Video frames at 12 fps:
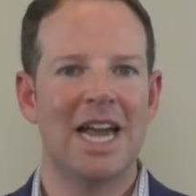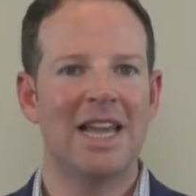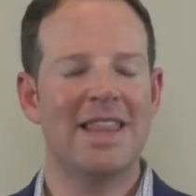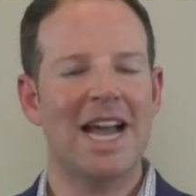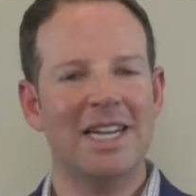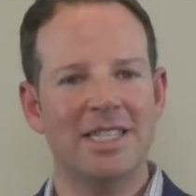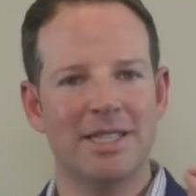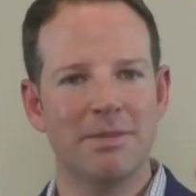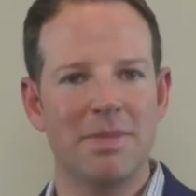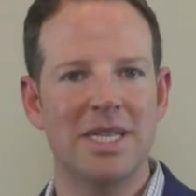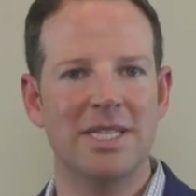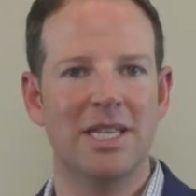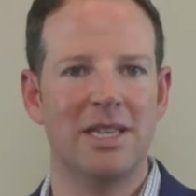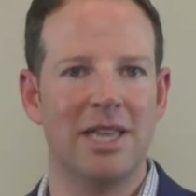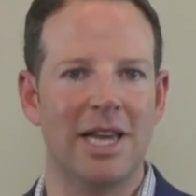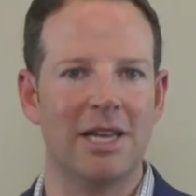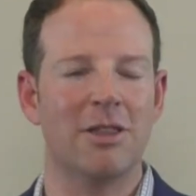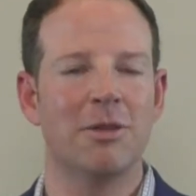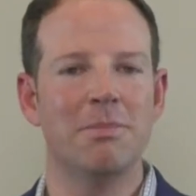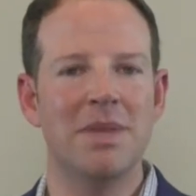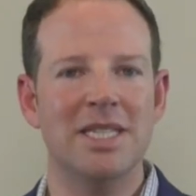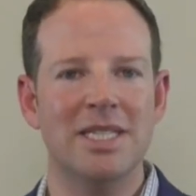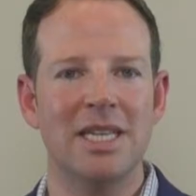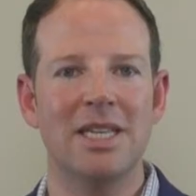And that is the missing link. The
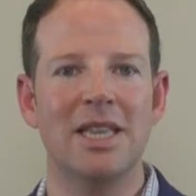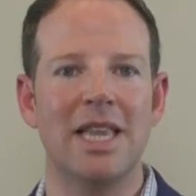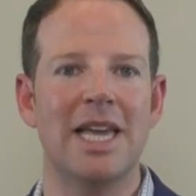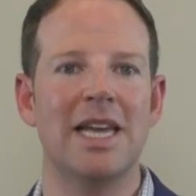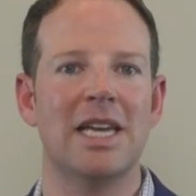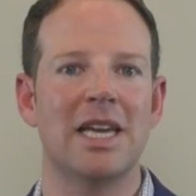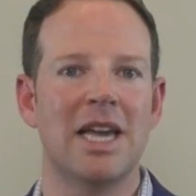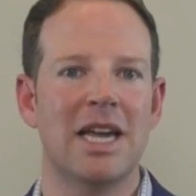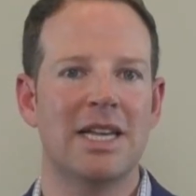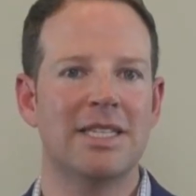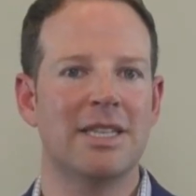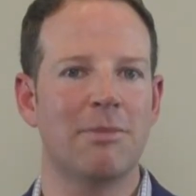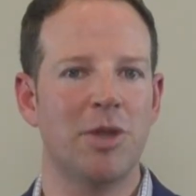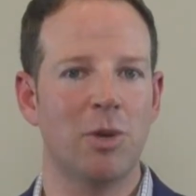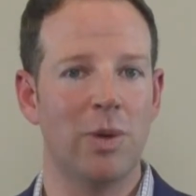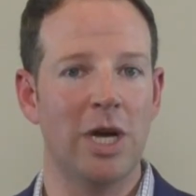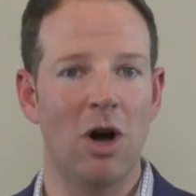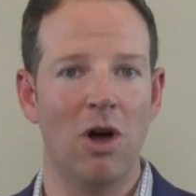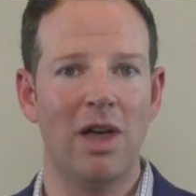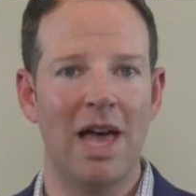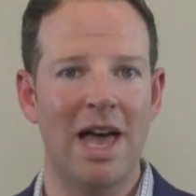missing link is something we all